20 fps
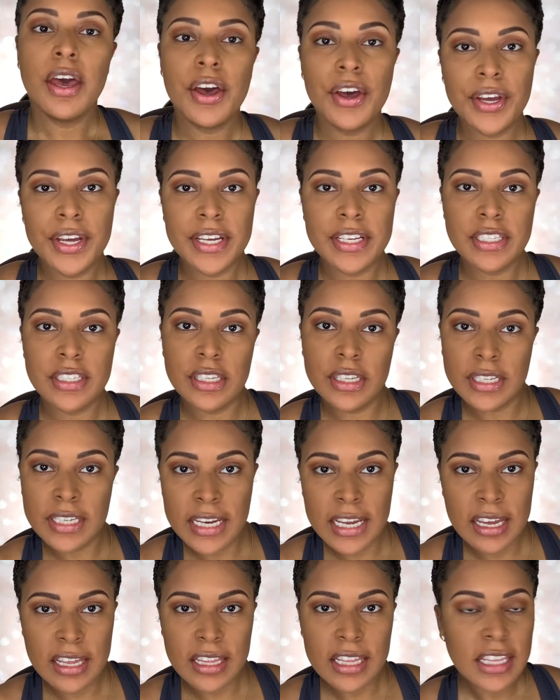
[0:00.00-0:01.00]
Okay, so
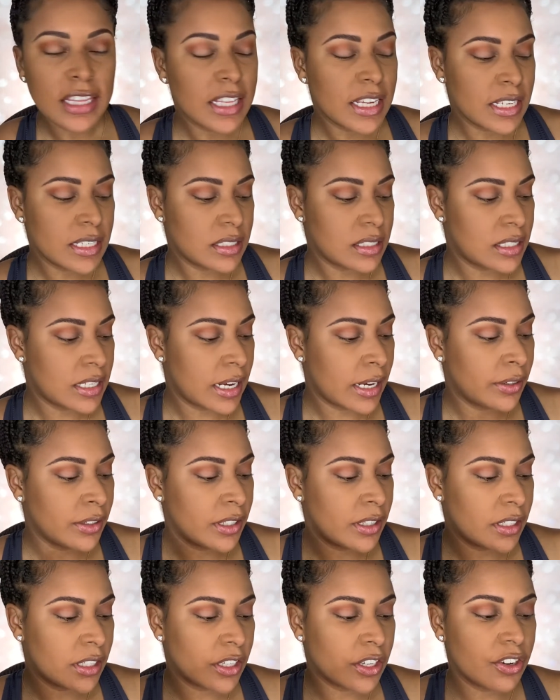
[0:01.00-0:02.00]
now that that's down
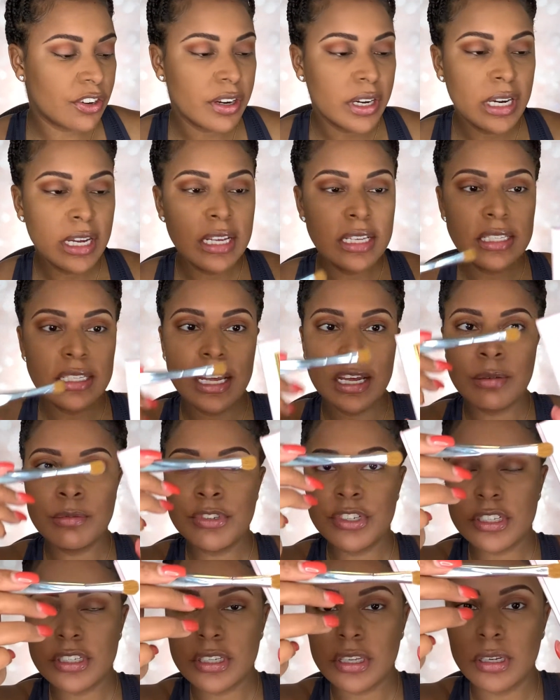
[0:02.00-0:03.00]
in the crease, I'm
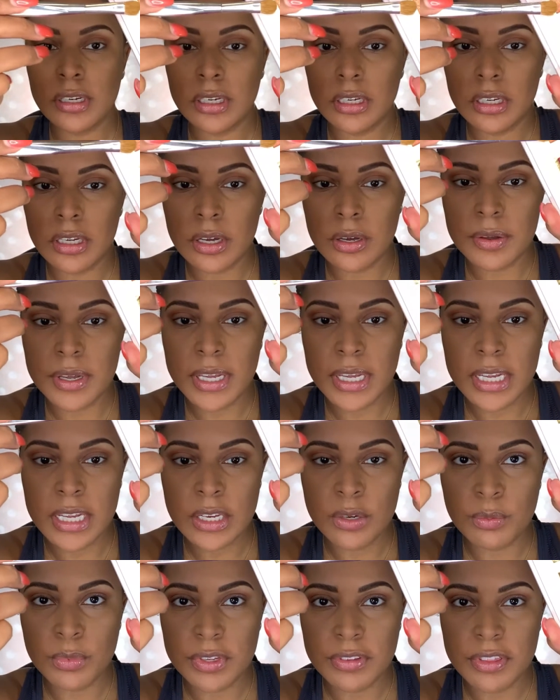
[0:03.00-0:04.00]
just gonna go
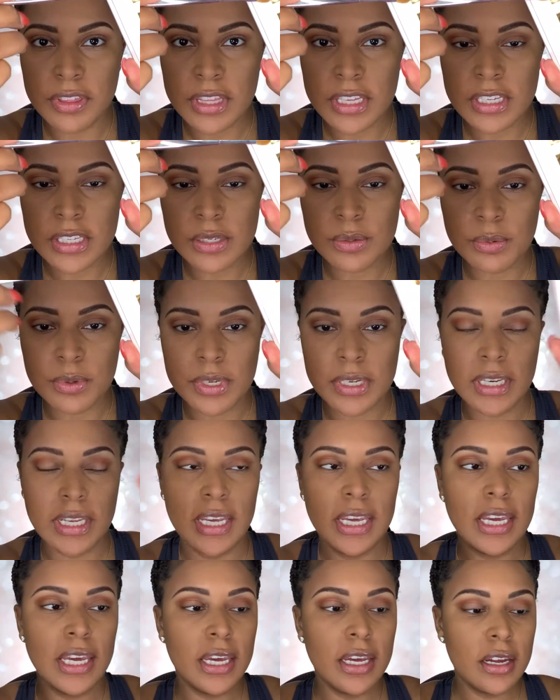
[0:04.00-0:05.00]
in with this one
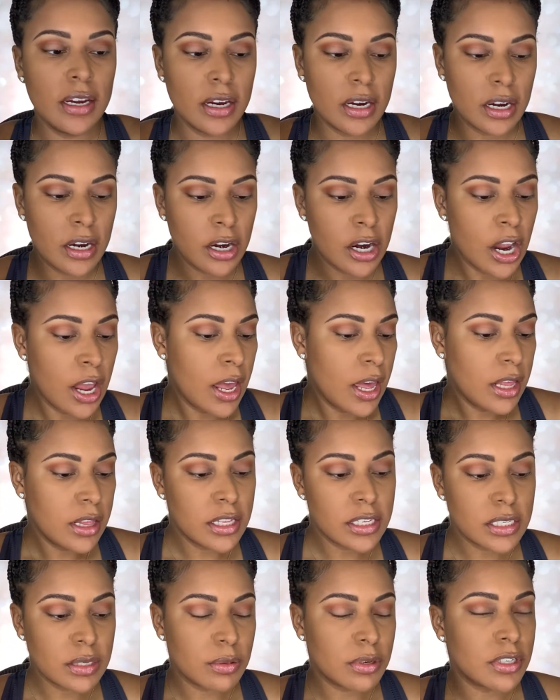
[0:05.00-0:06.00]
here.
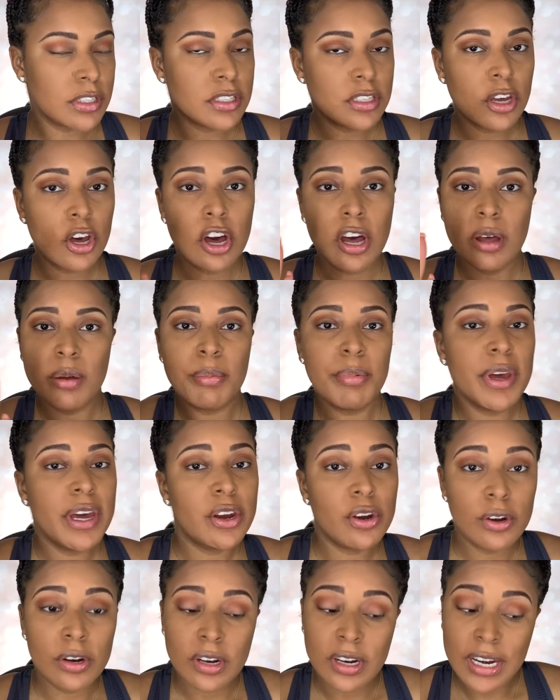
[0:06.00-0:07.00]
This one is called
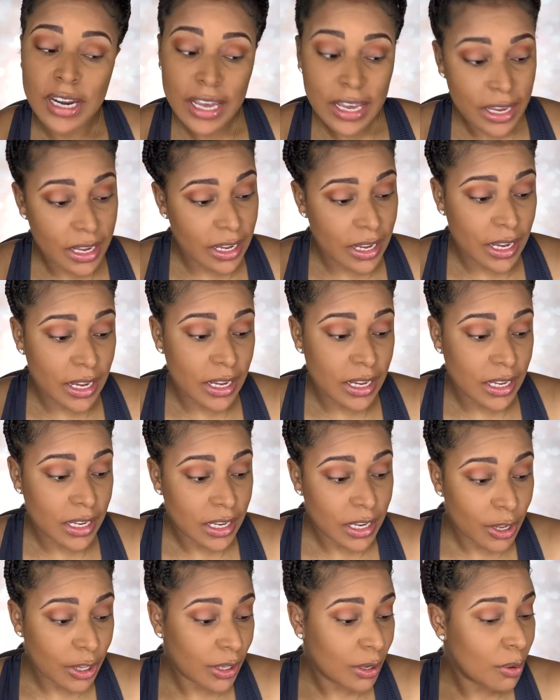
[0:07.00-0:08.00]
Pero
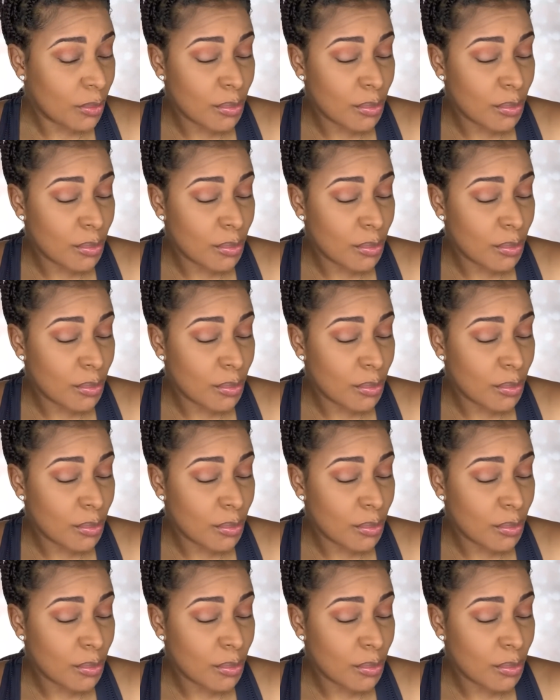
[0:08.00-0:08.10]
Like.